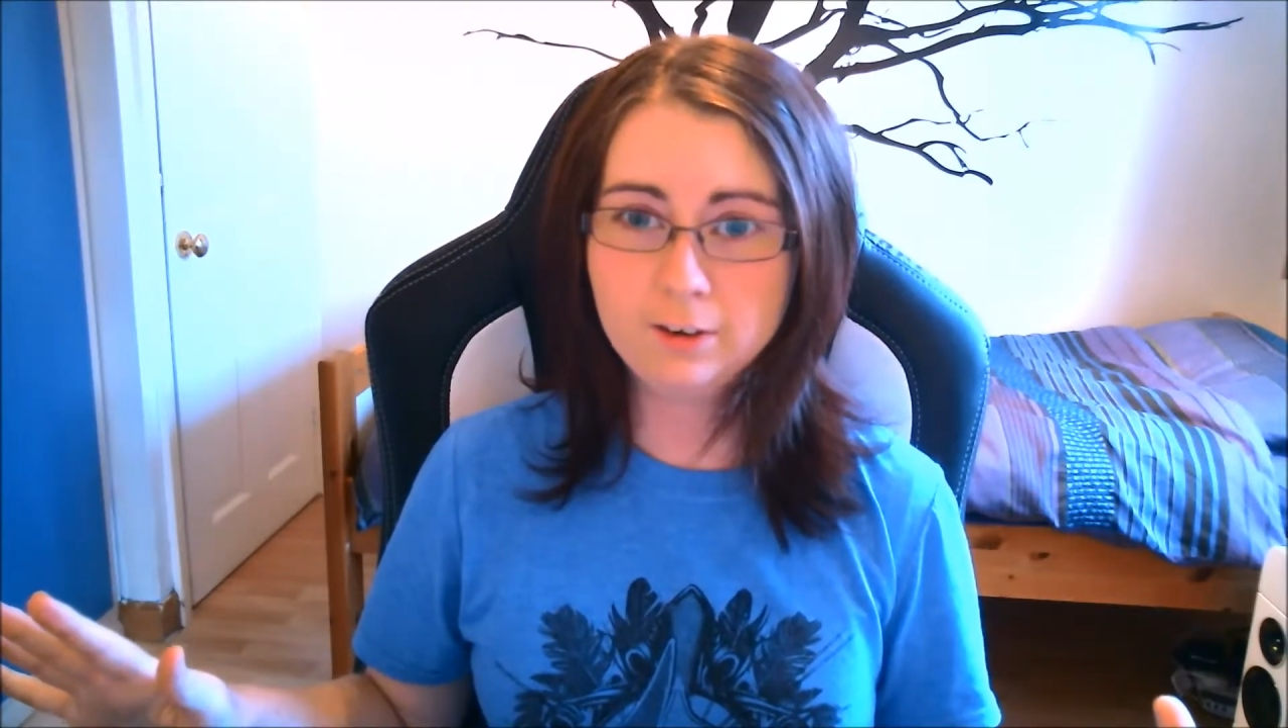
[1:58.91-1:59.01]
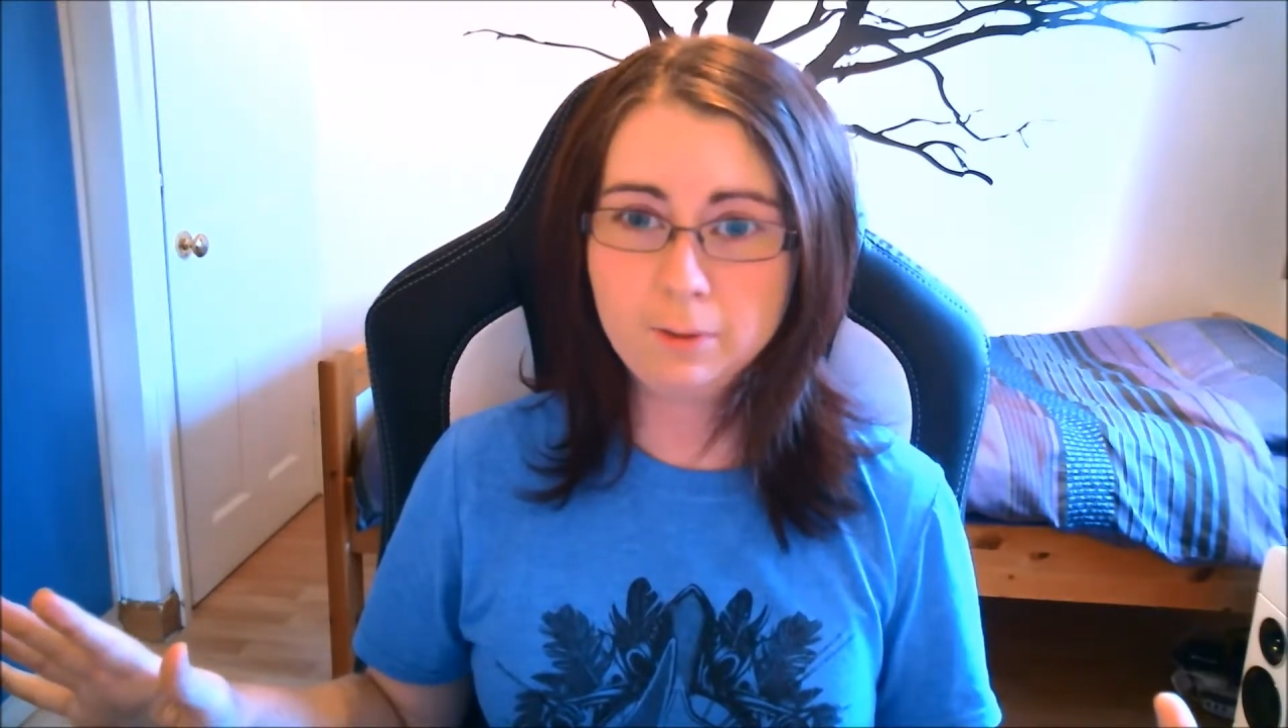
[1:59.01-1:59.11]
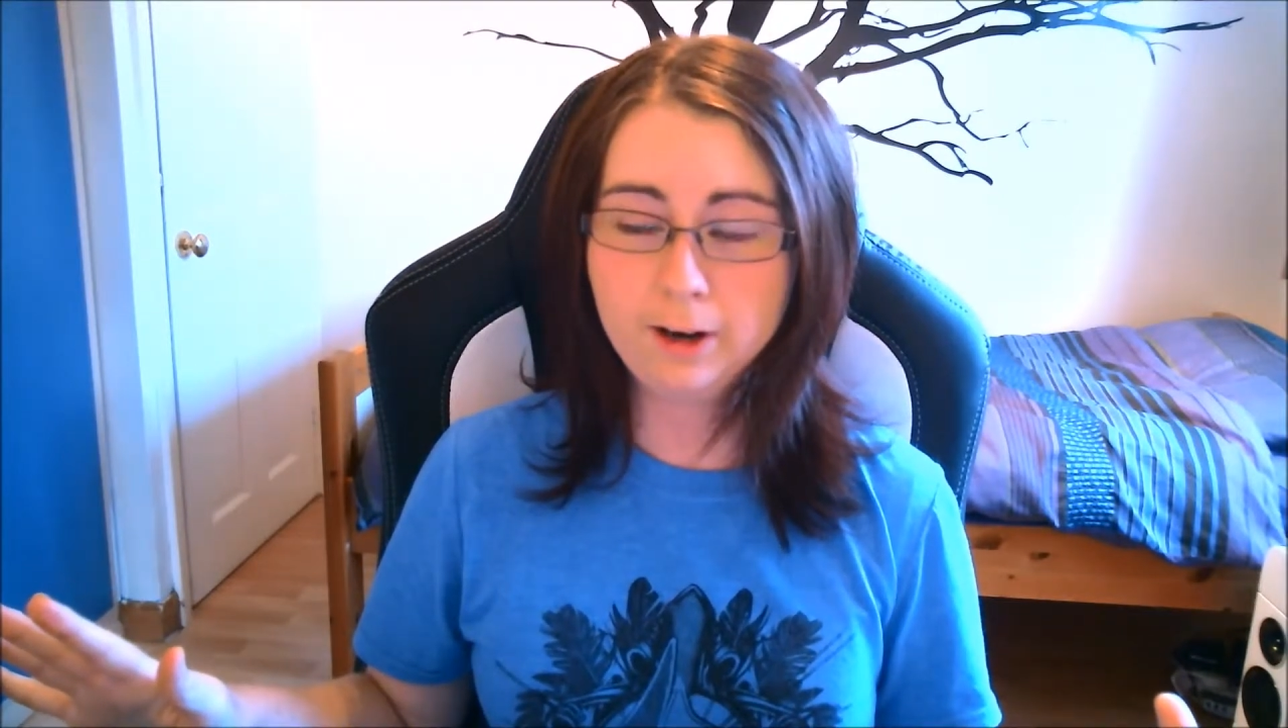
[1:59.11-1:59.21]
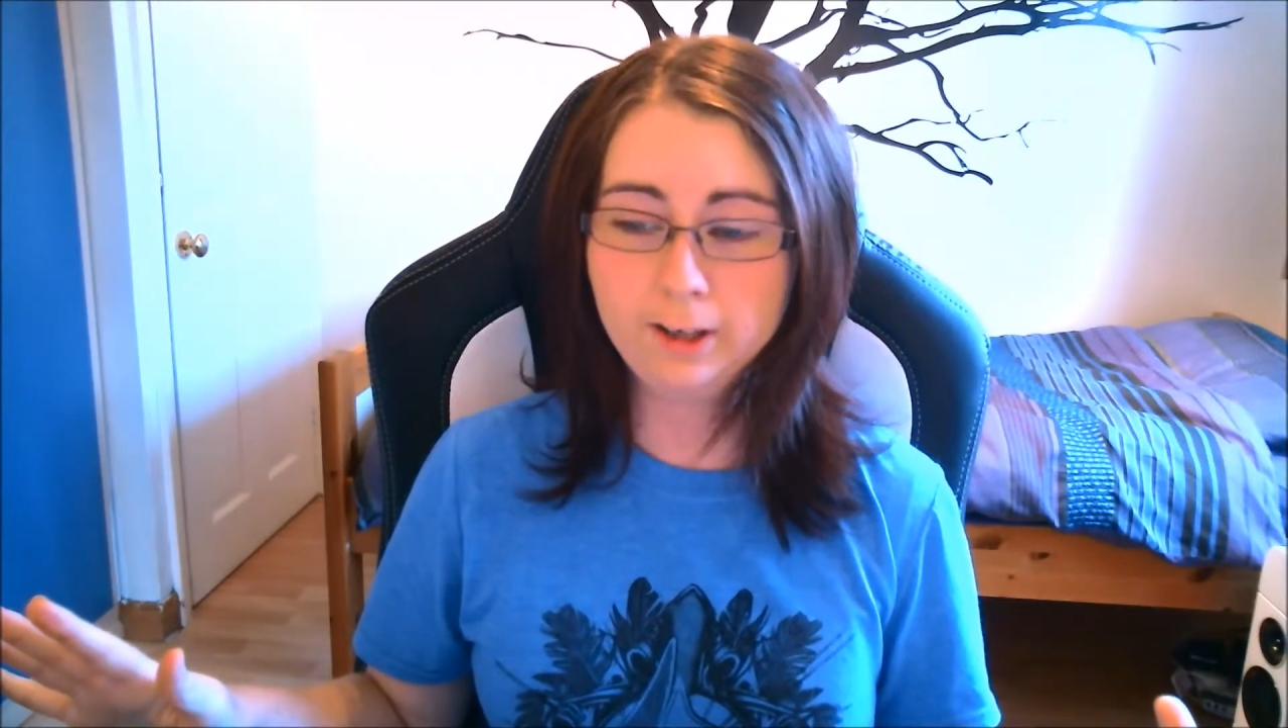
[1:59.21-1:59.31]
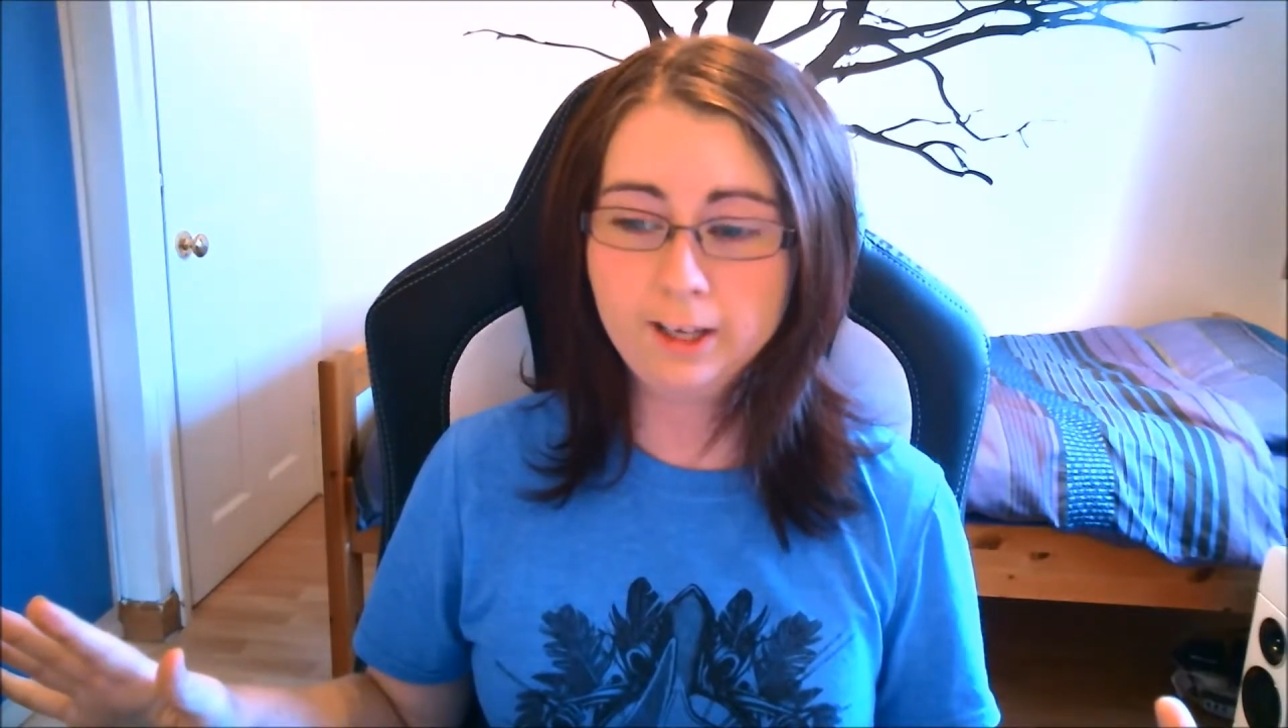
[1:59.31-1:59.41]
American